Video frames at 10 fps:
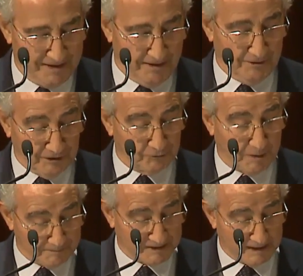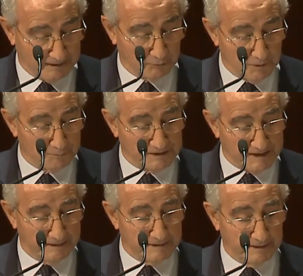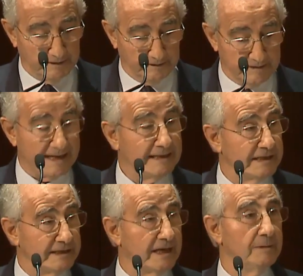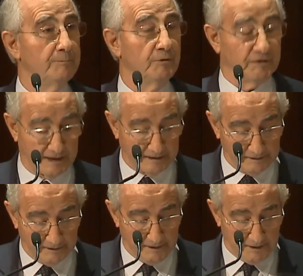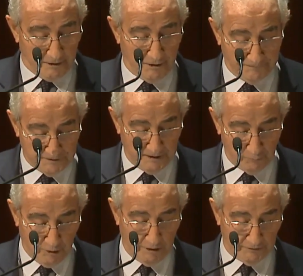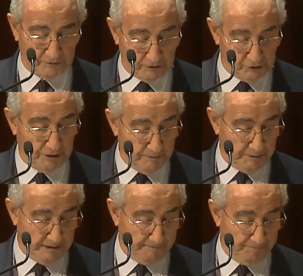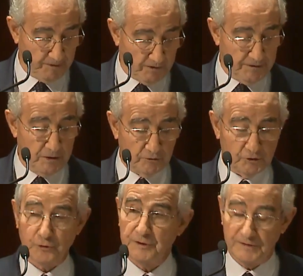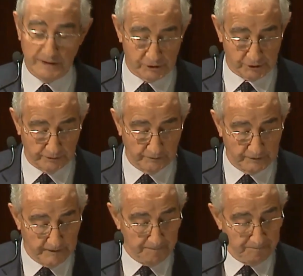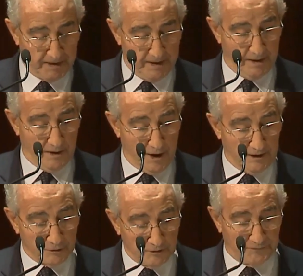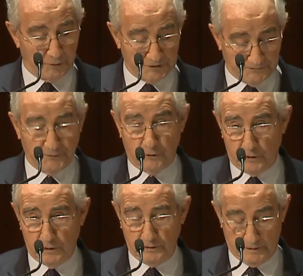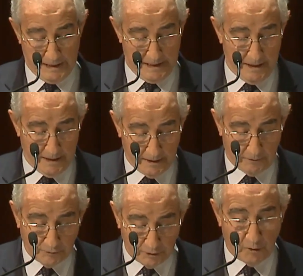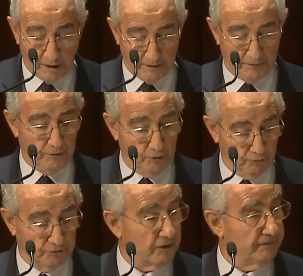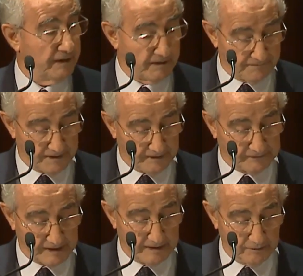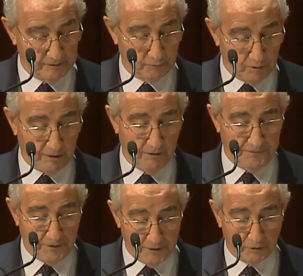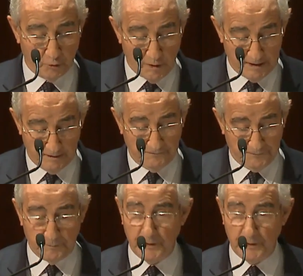on its website, representing 99% of the world's GDP. Of those jurisdictions, 144 require the use of IFRS standard, while a further 12